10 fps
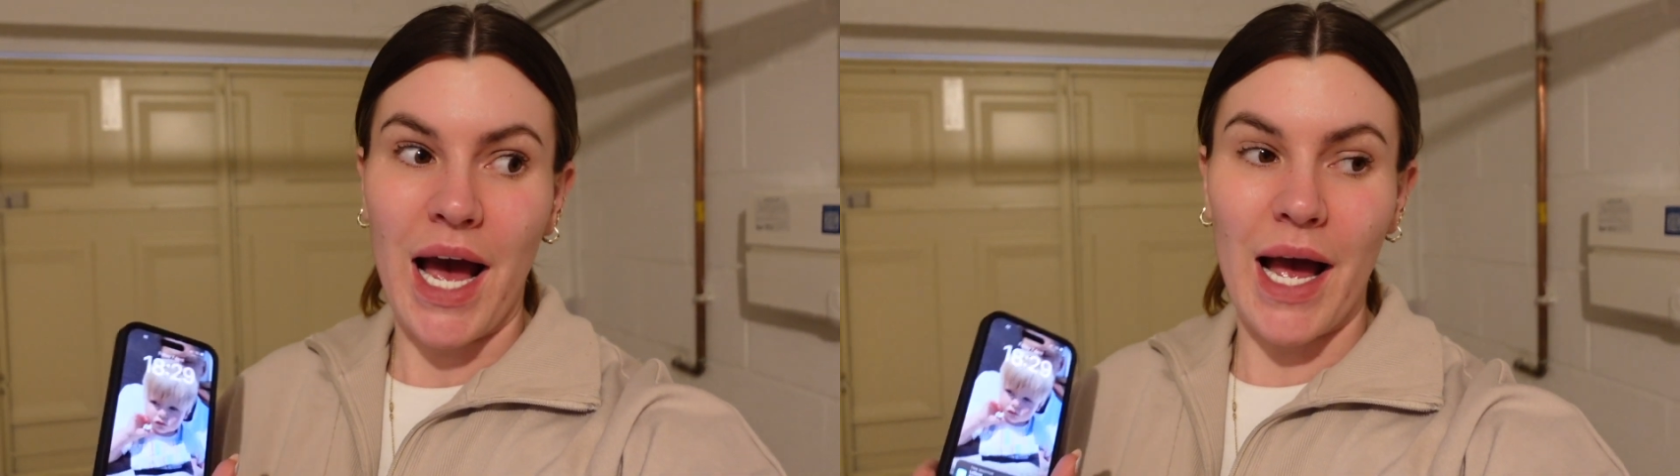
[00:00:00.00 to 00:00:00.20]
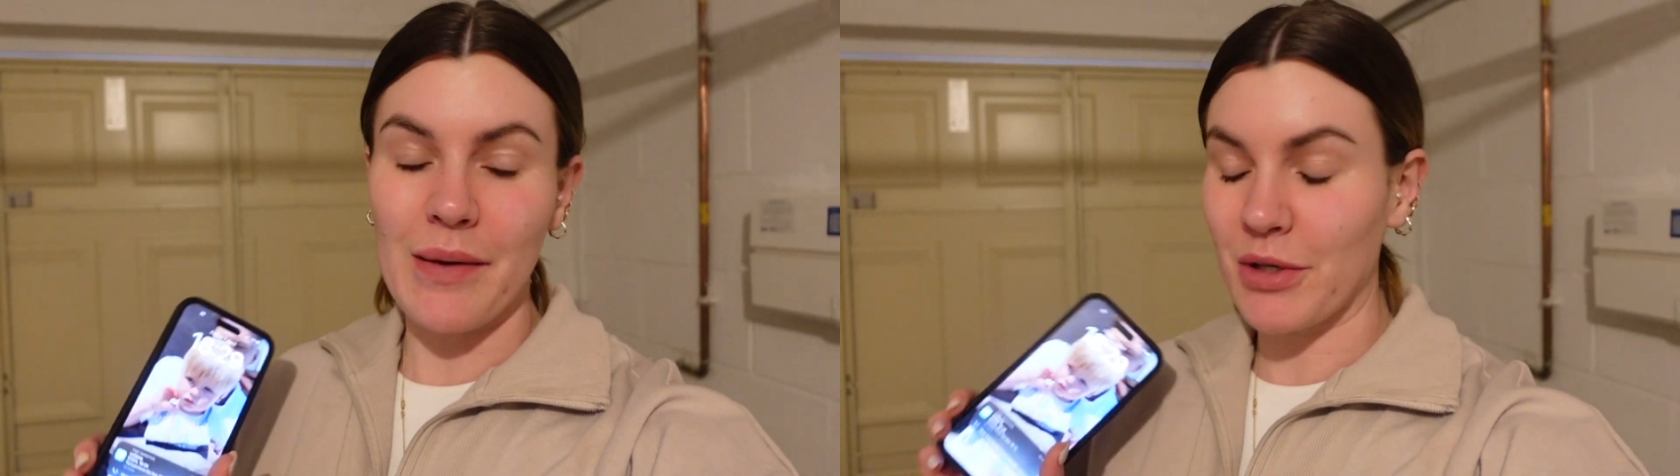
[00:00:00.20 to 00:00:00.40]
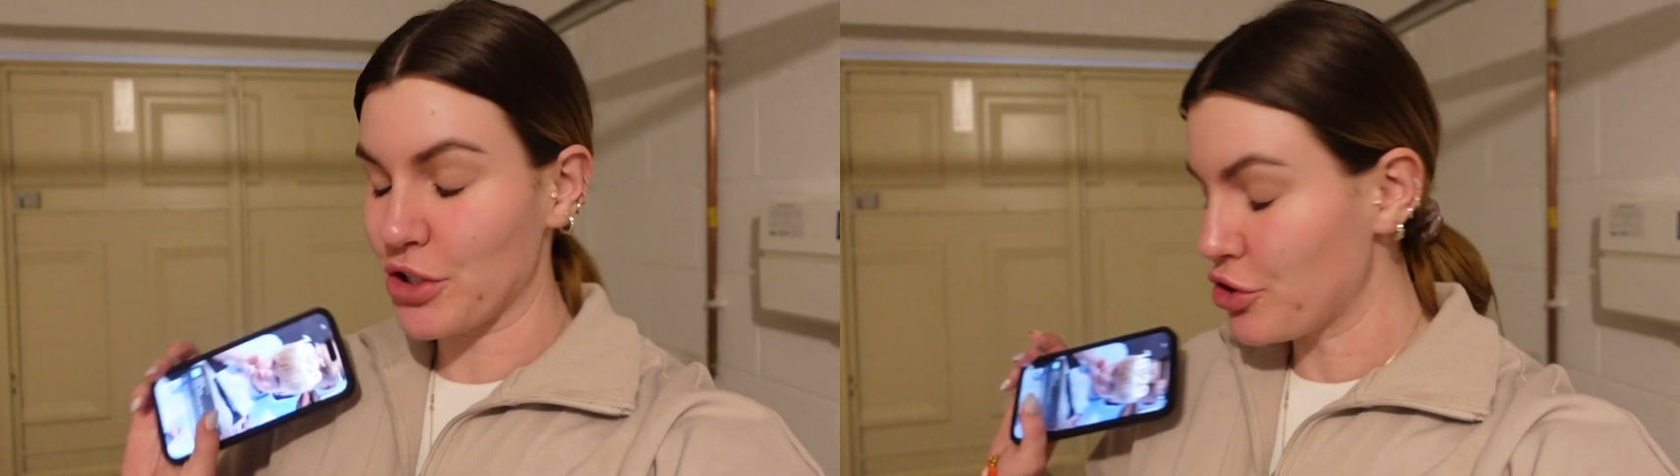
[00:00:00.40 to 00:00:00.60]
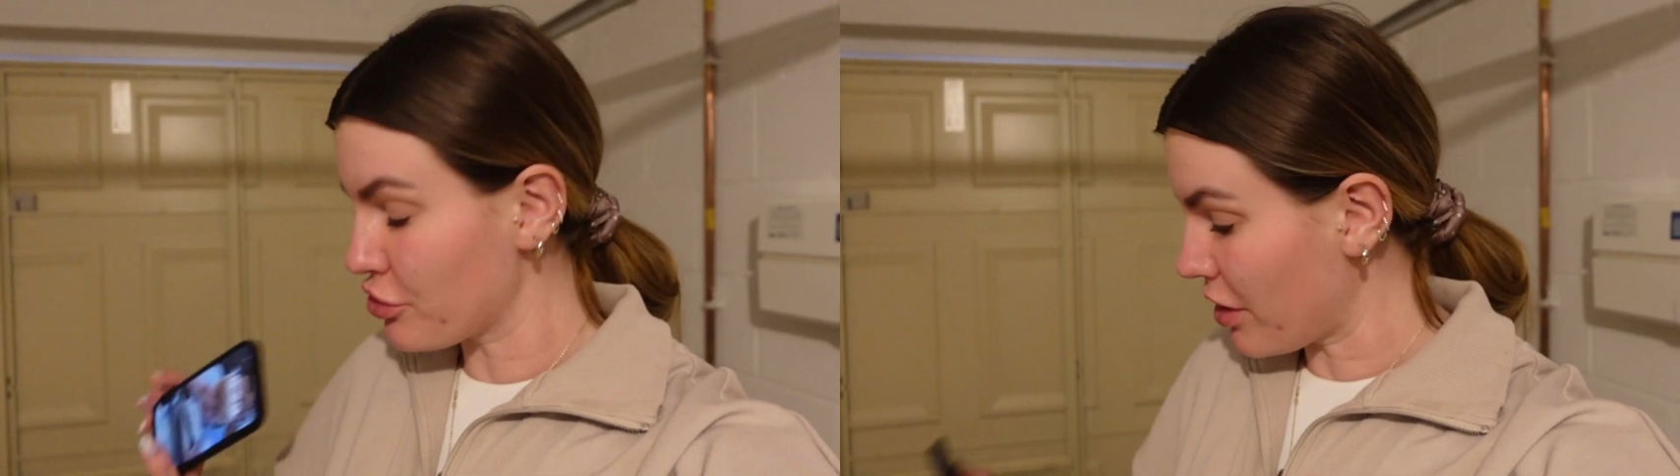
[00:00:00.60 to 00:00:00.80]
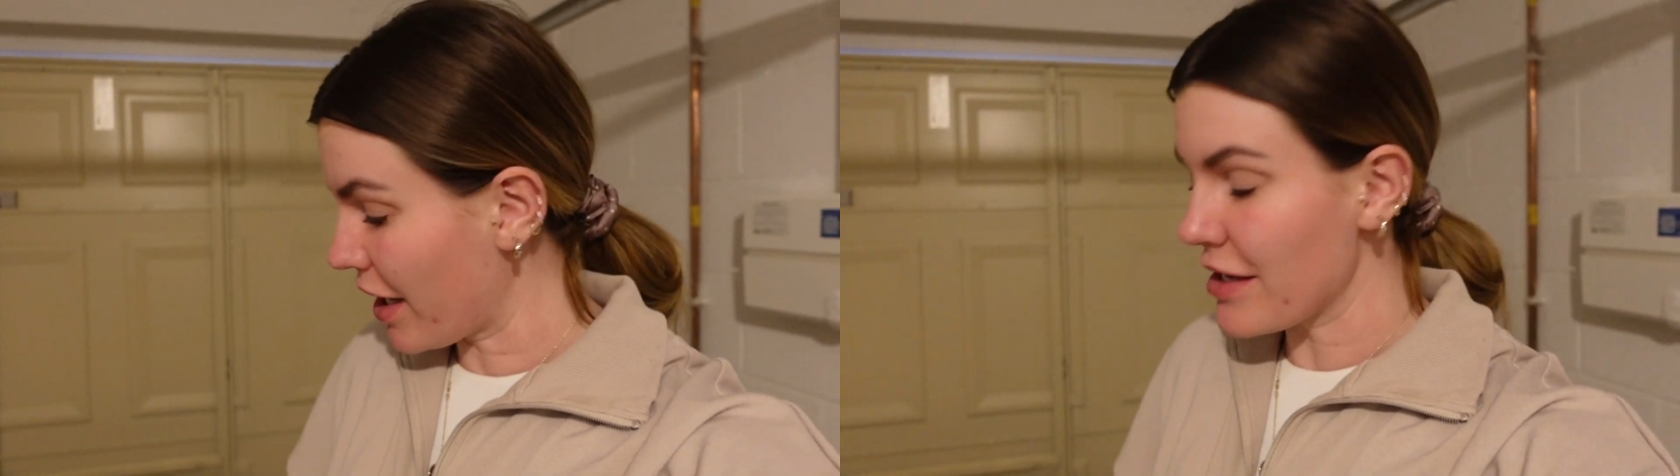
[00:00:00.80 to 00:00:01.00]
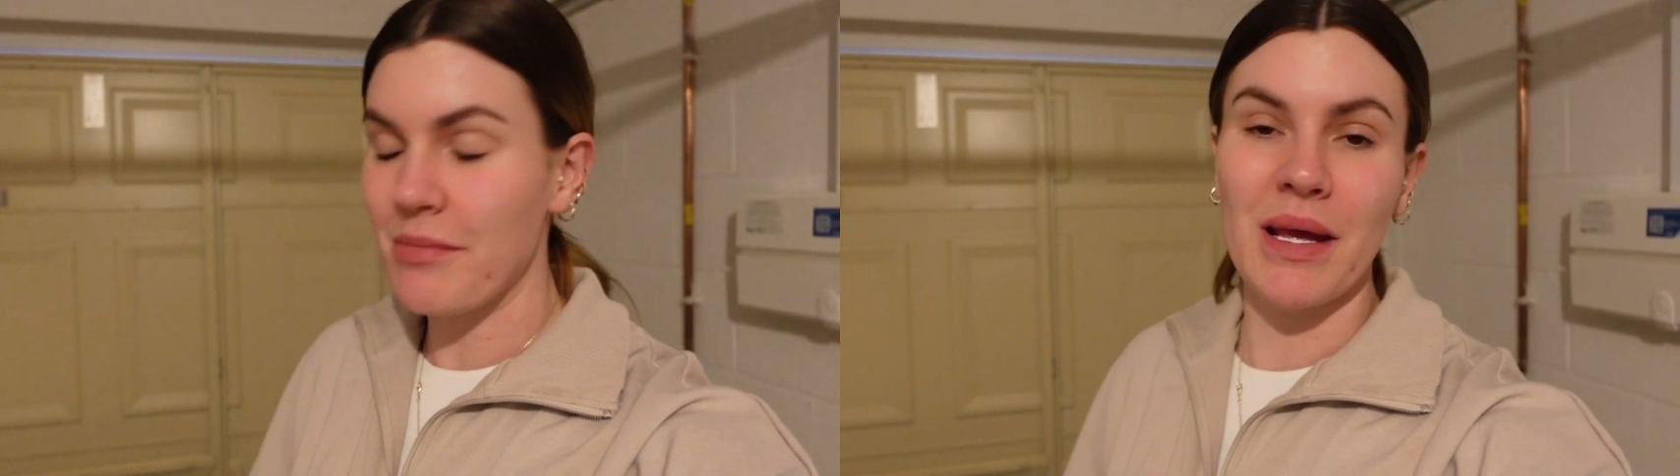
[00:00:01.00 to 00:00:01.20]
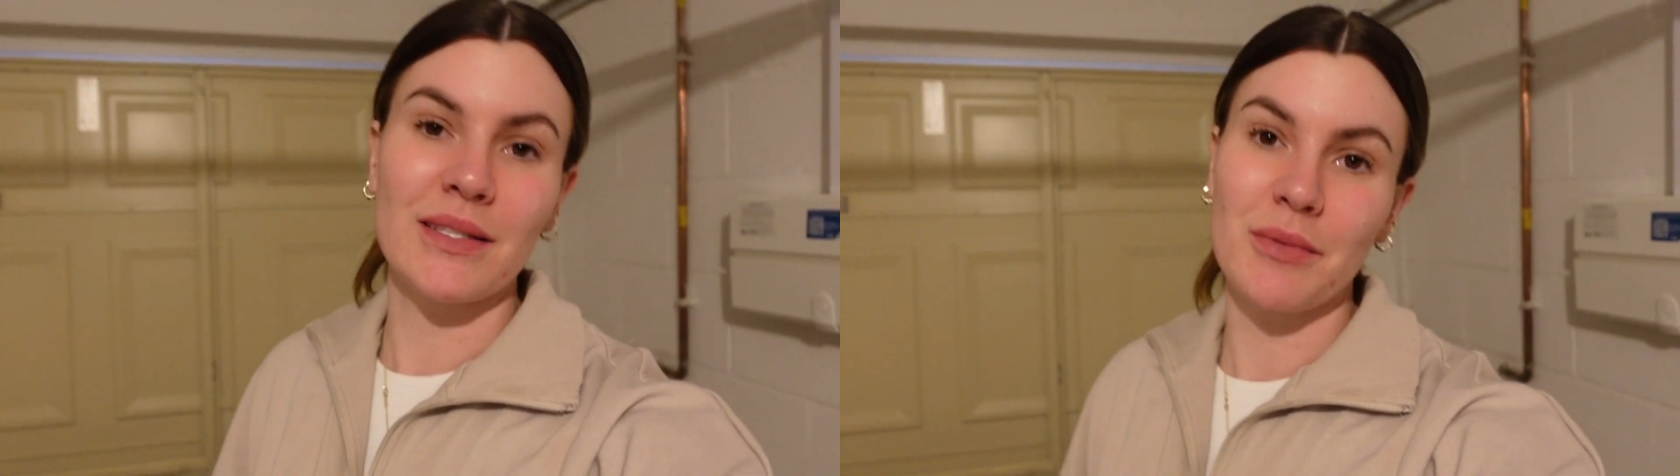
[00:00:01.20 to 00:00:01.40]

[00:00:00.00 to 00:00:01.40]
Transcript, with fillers: I'm gonna try and make